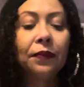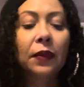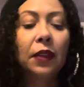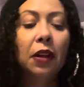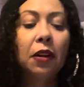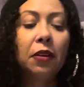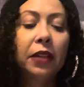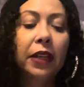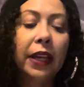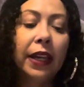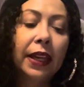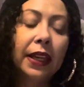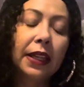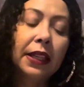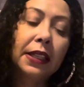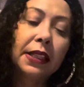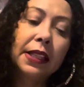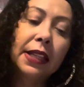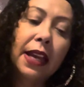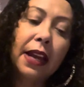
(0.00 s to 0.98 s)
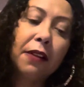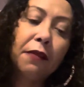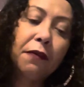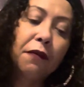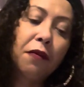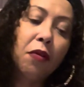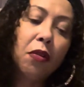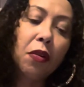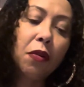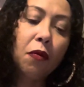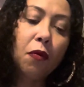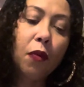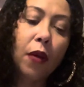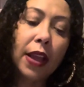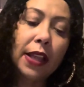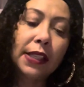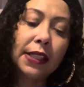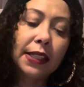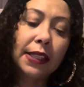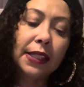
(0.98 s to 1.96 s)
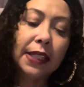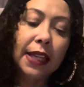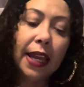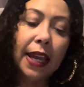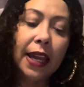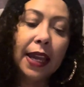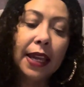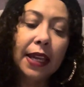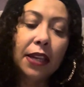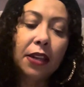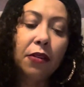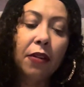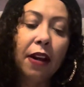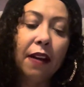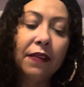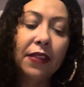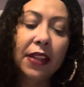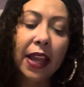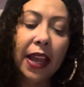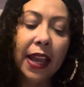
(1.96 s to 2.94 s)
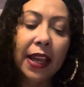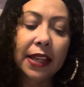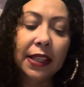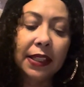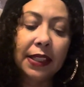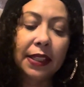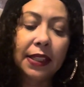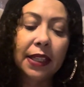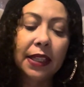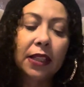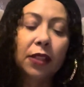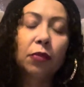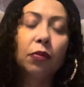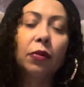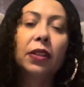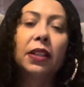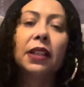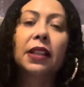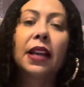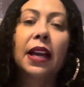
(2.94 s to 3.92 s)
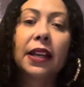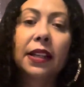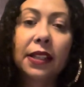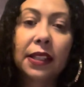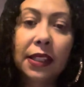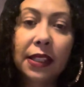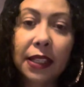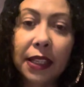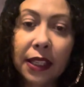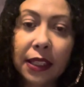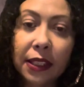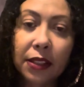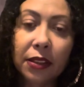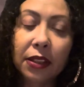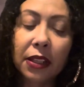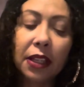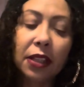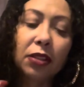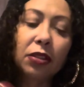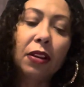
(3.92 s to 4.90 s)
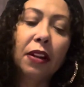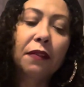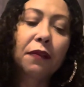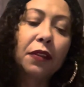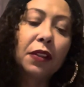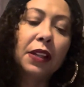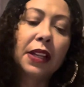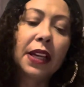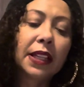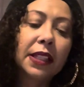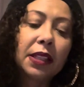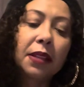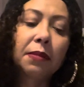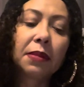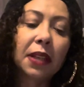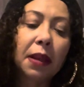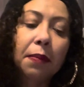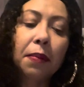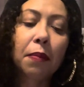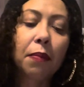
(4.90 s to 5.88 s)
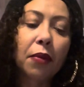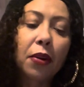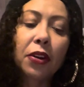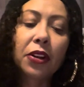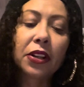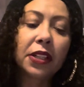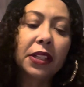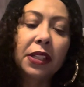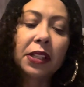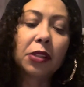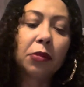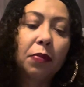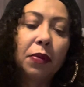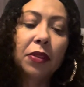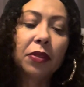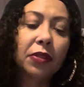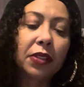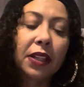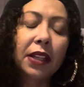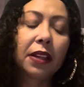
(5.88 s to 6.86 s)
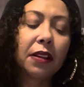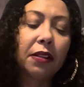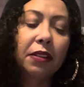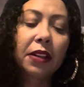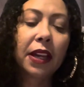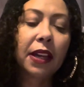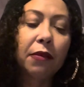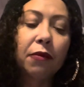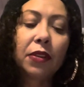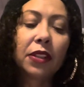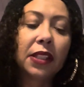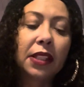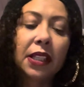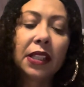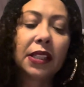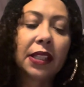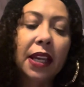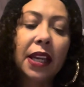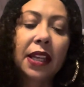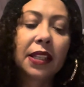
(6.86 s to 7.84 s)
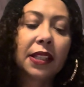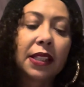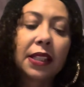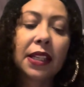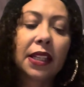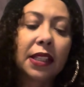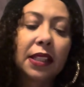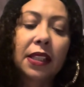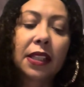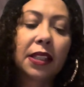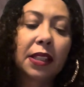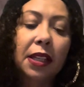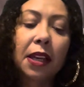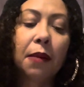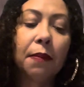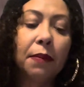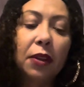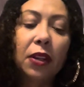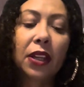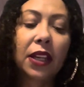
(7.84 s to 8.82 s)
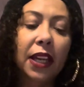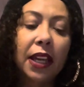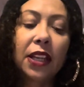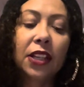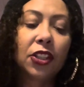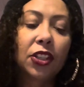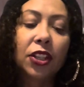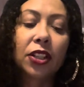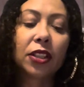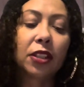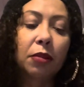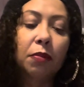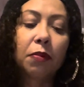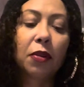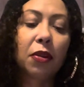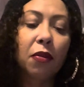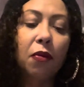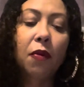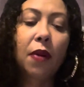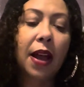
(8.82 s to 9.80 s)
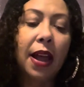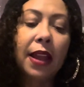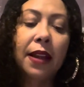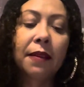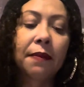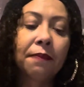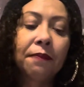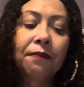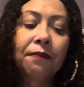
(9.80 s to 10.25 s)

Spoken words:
Okay, now for Wednesday, you have the Eight of Sticks with the Nine of Sticks. Okay, so I feel like some type of burden is building. Okay, what's this Eight of Sticks? It's communication, spirit. Why?